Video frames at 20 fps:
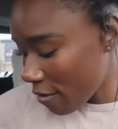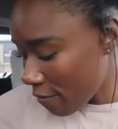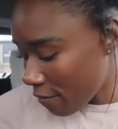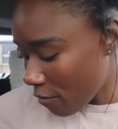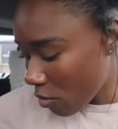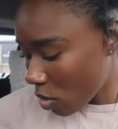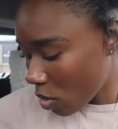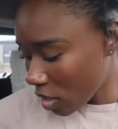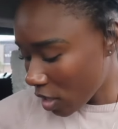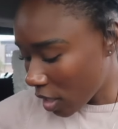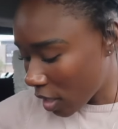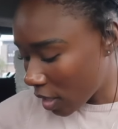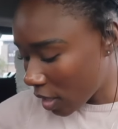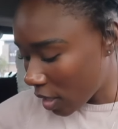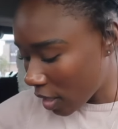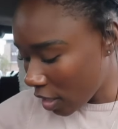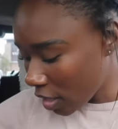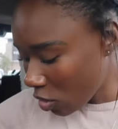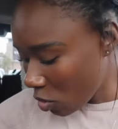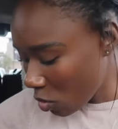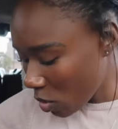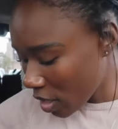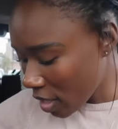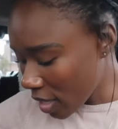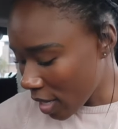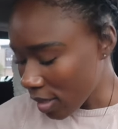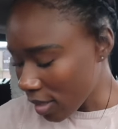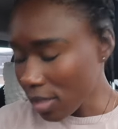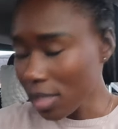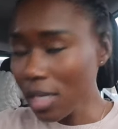for the little one
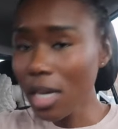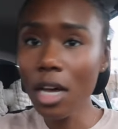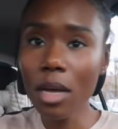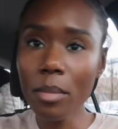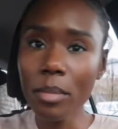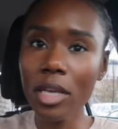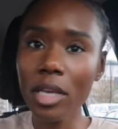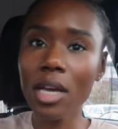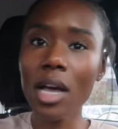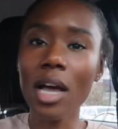that's coming,